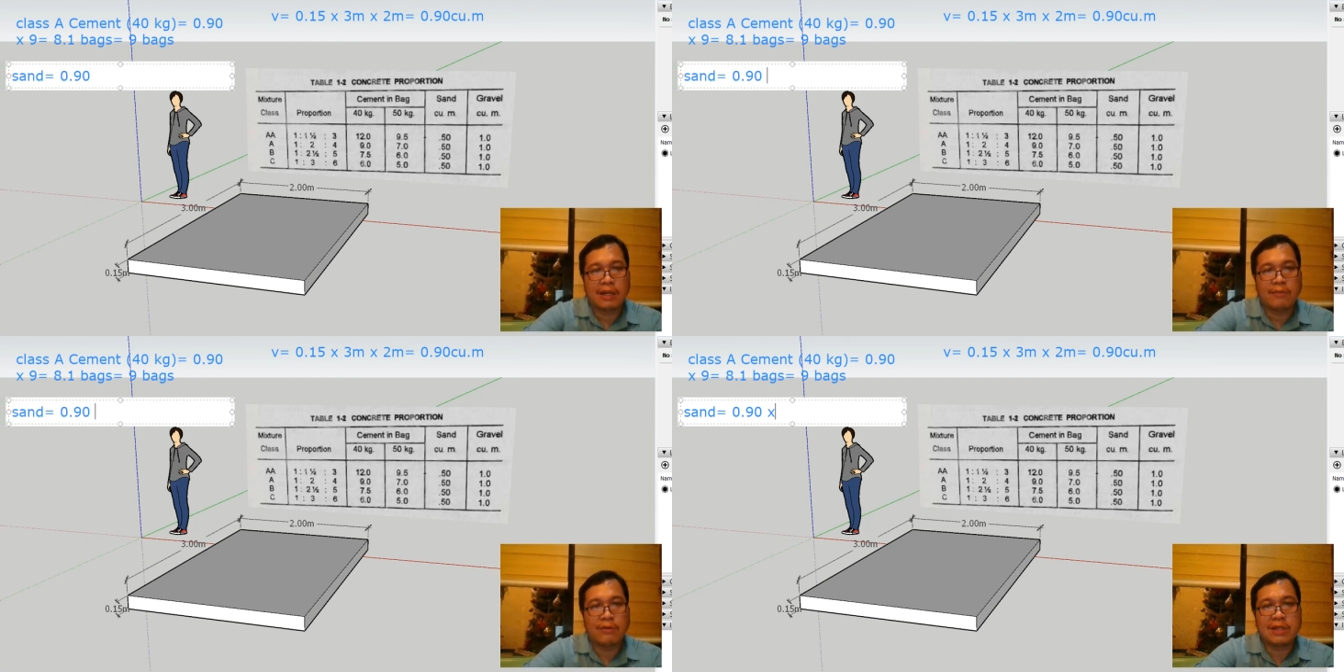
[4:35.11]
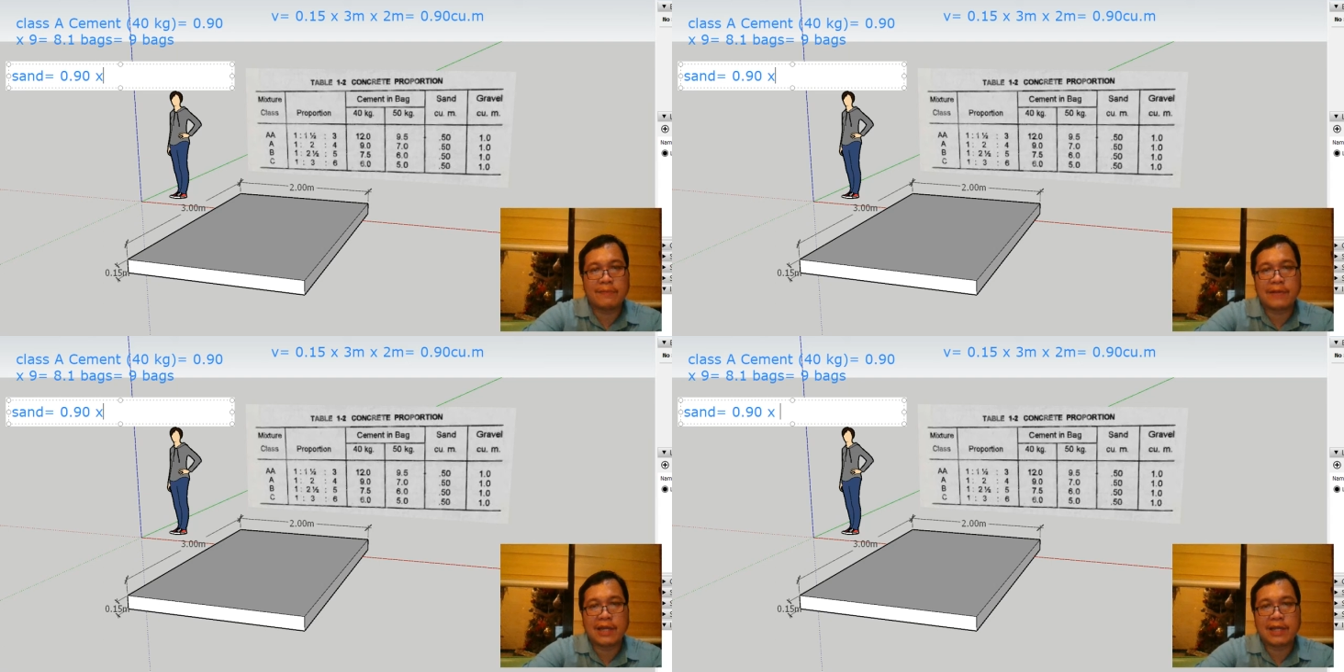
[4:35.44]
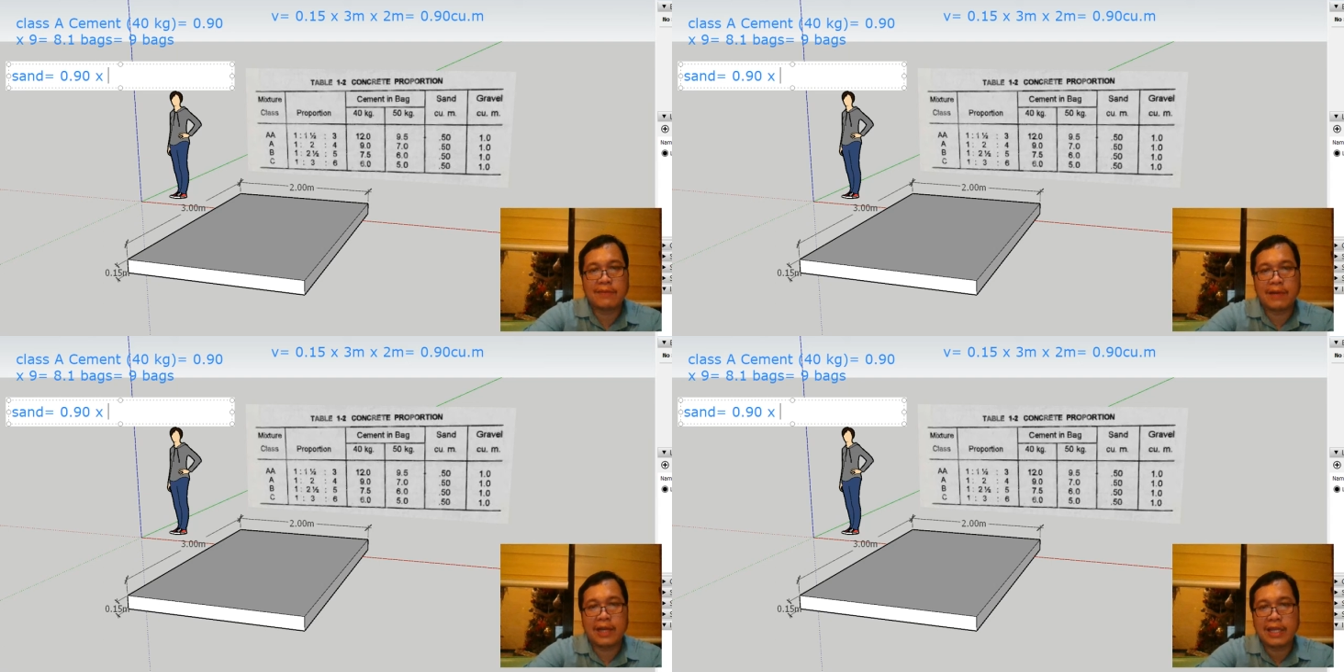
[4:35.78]
multiplied
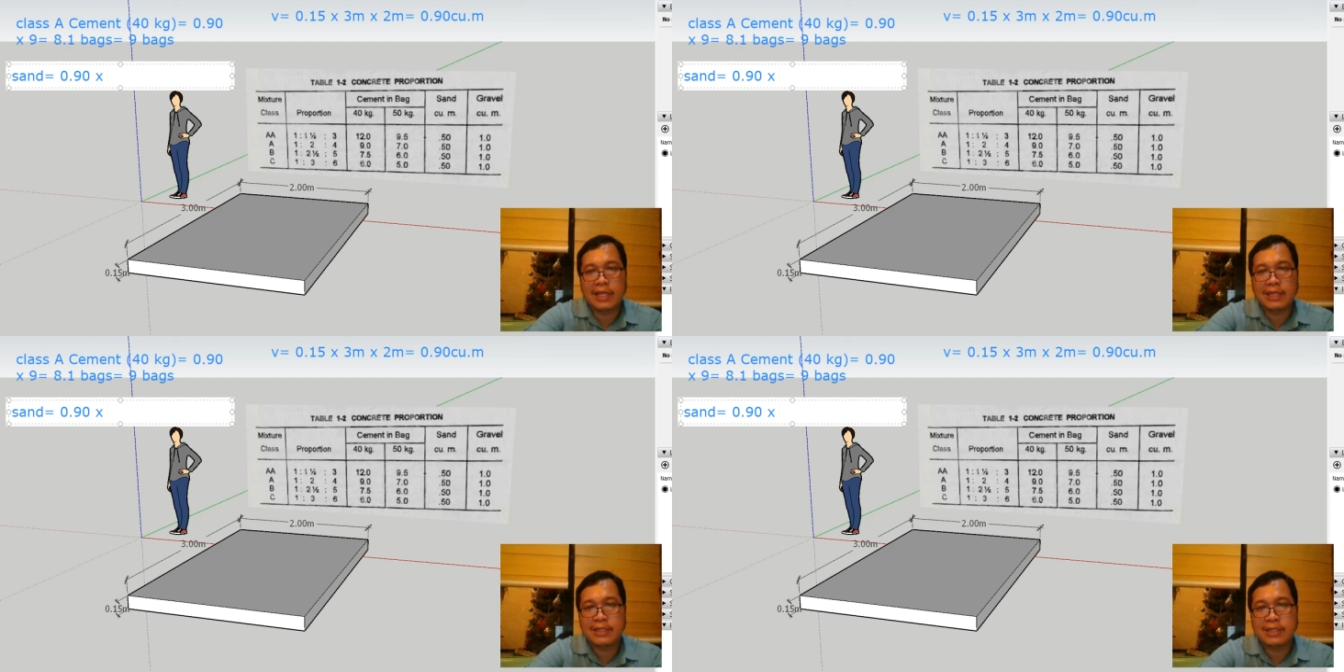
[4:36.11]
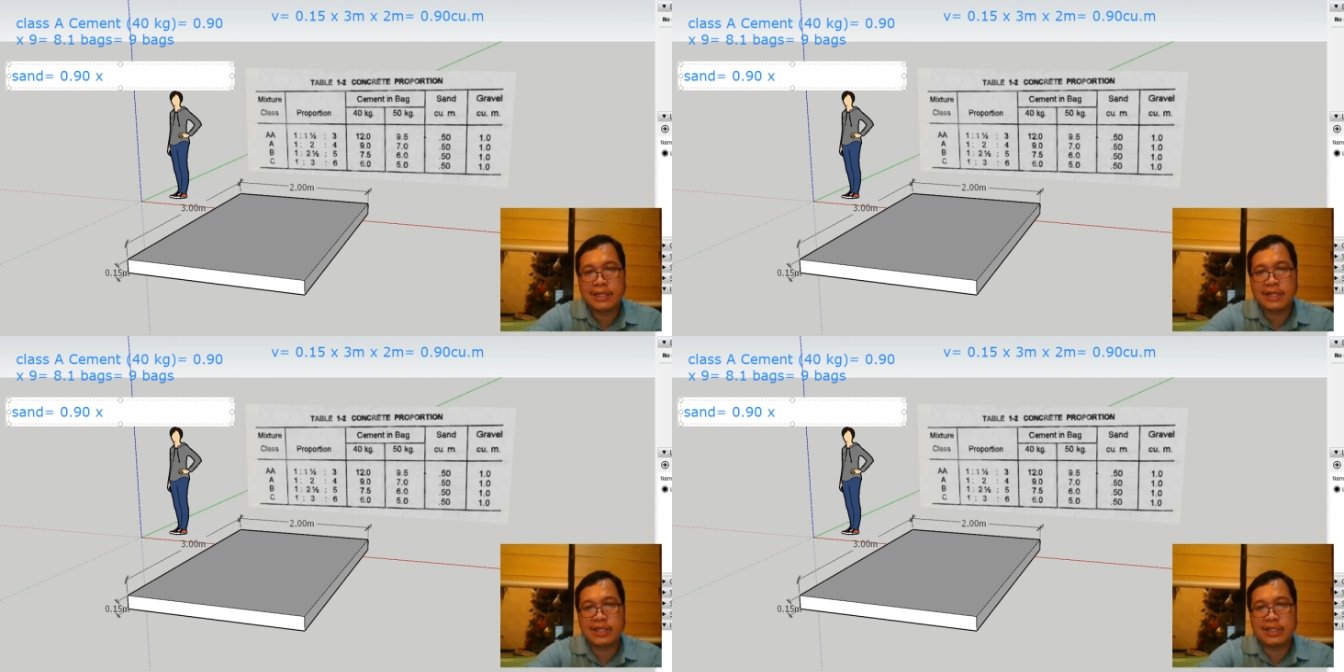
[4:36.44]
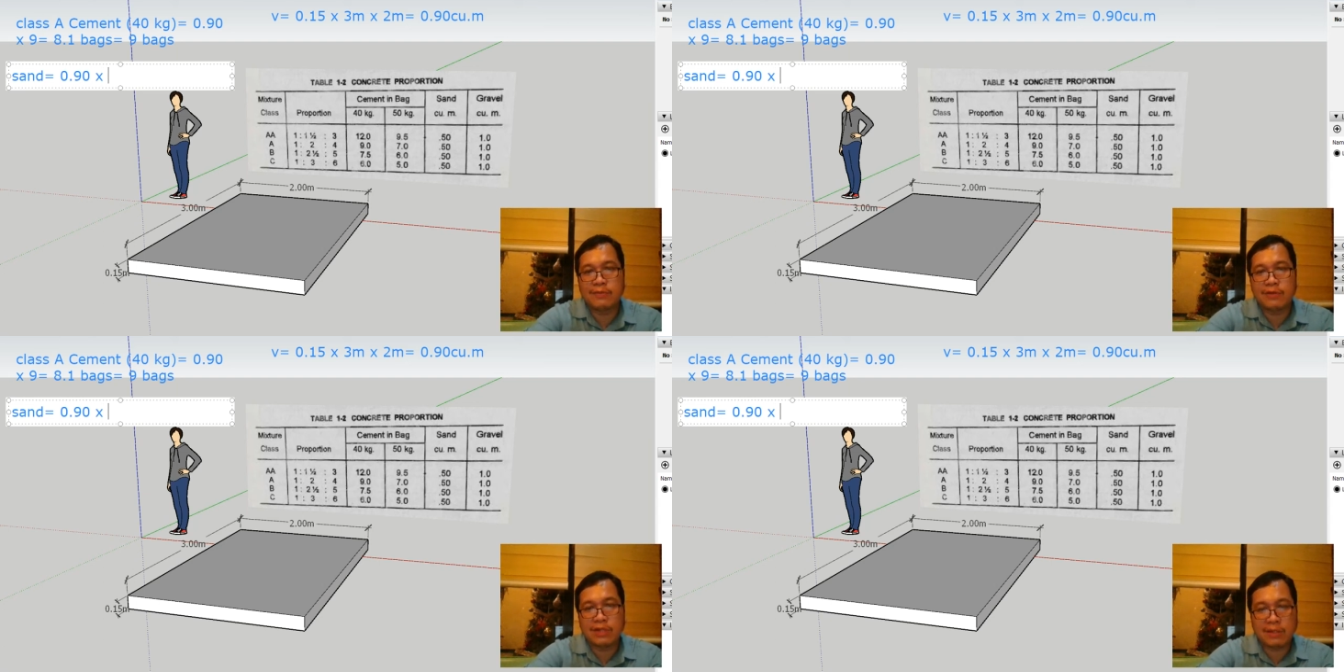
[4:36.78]
by its
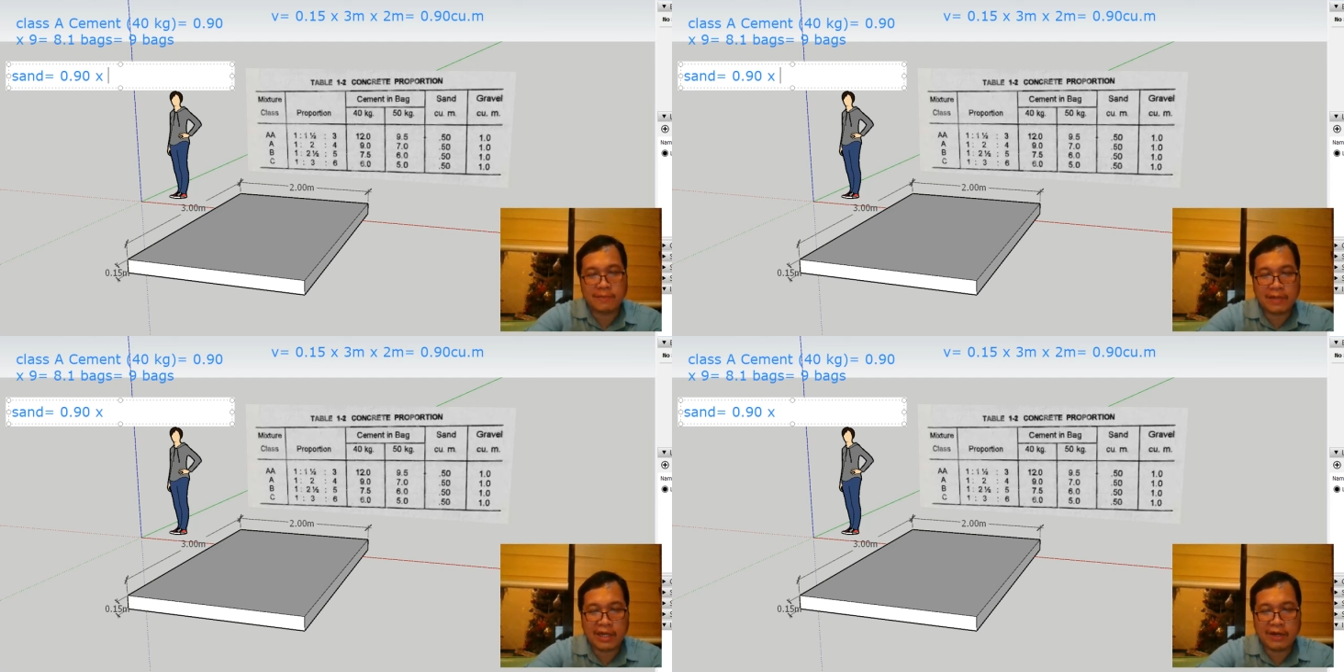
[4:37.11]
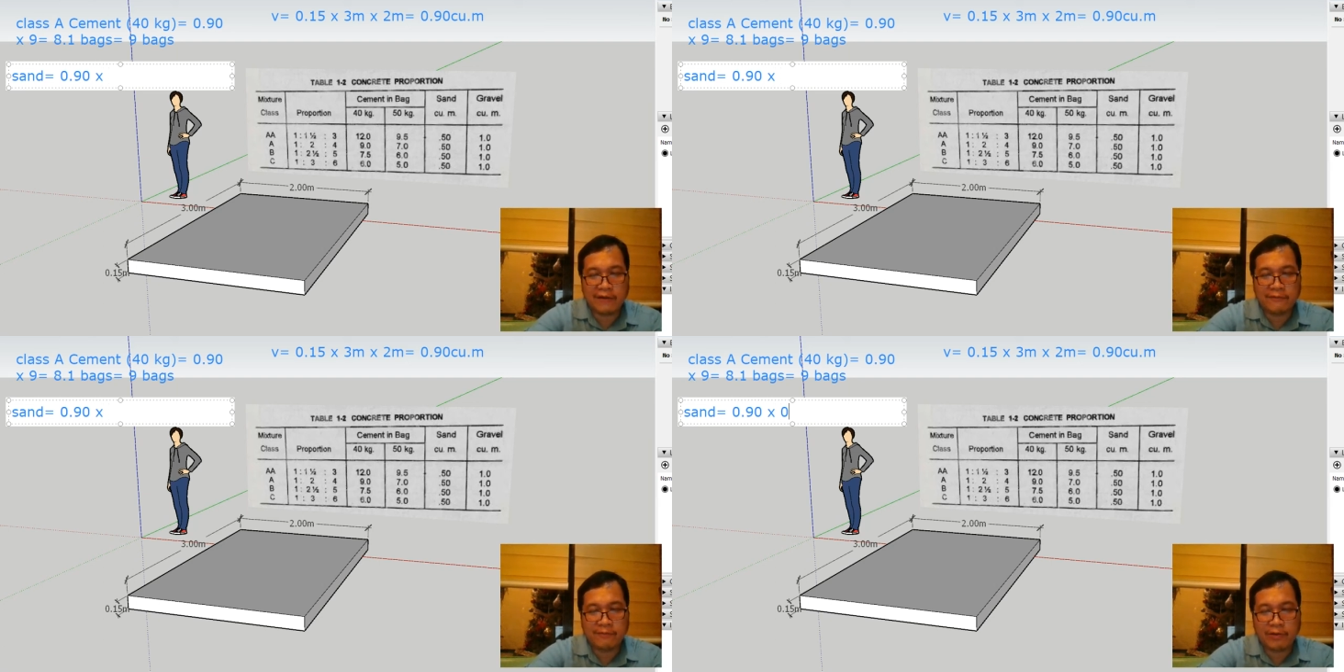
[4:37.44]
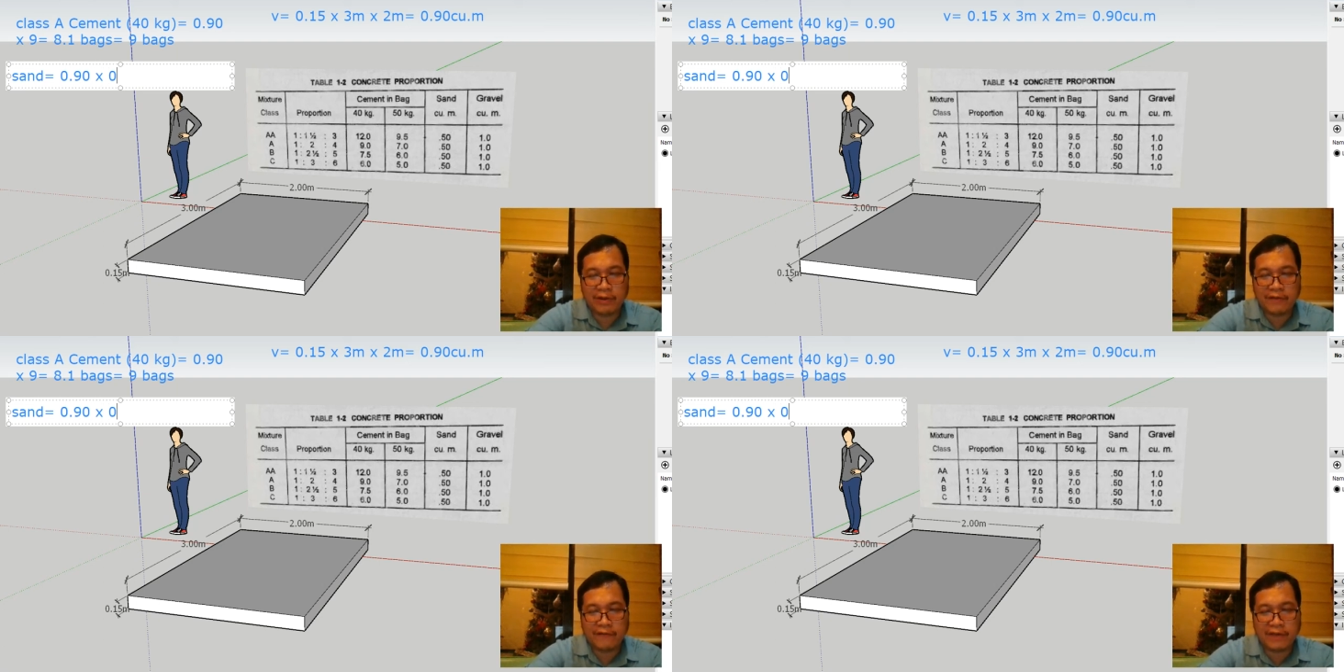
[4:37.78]
multiplier of
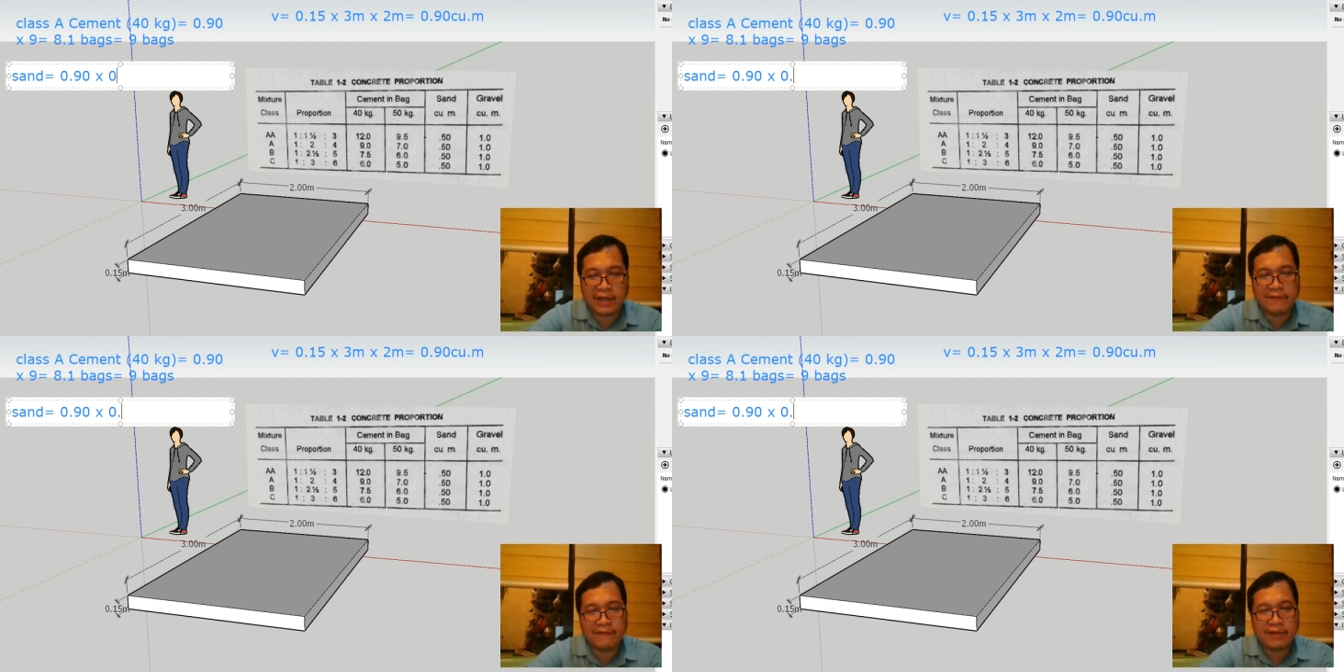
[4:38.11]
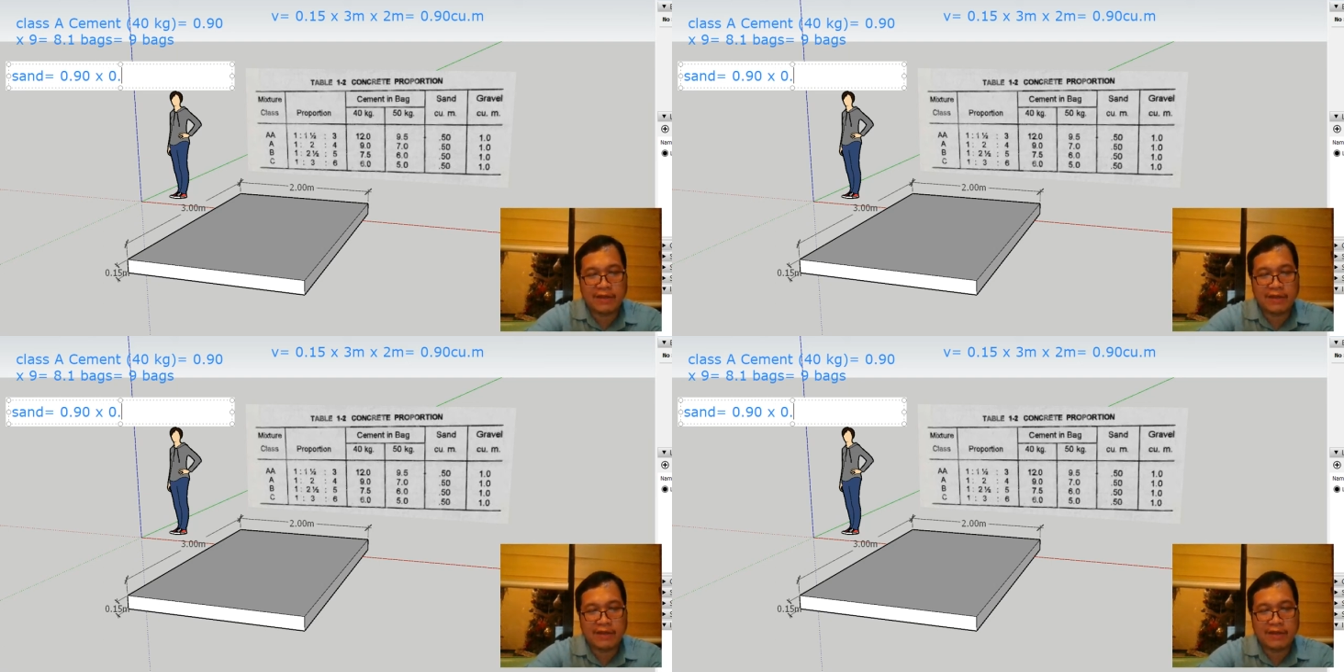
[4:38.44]
0.5,